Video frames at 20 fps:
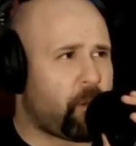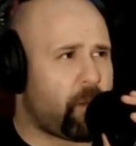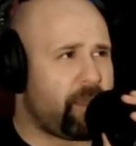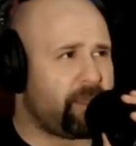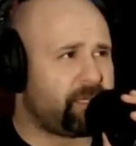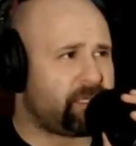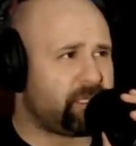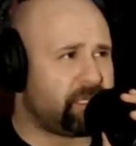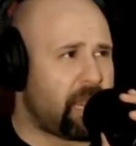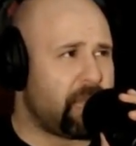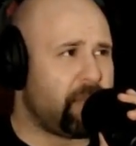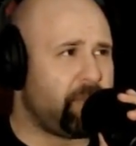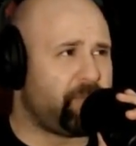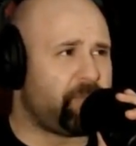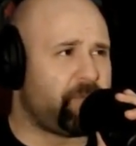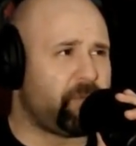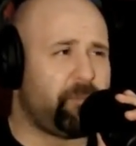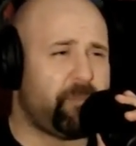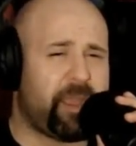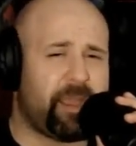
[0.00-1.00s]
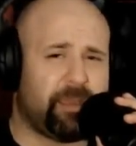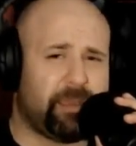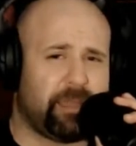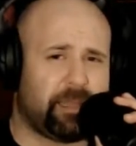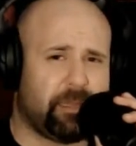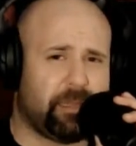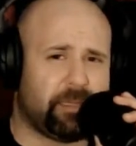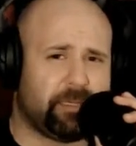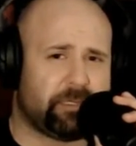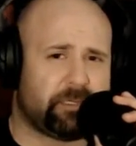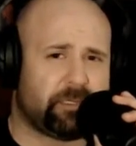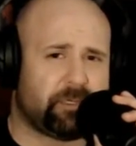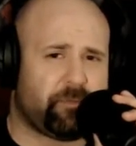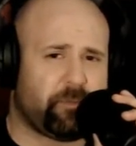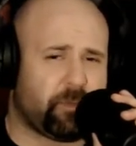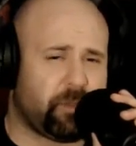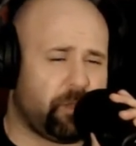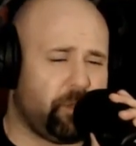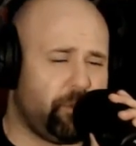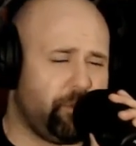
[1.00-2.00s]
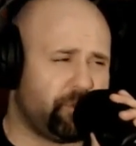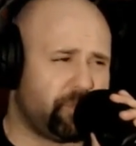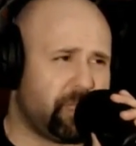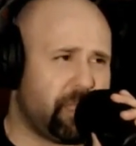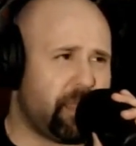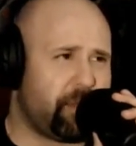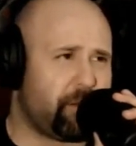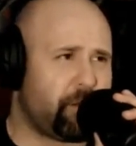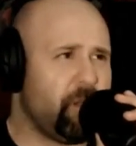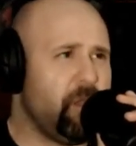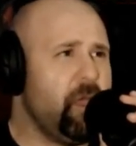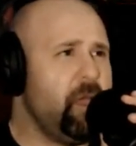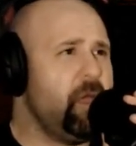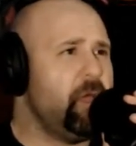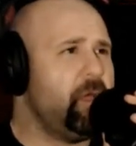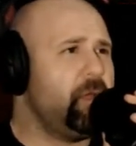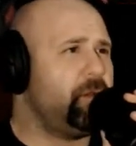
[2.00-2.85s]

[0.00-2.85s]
All right, sign up for the mailing list, for the newsletter.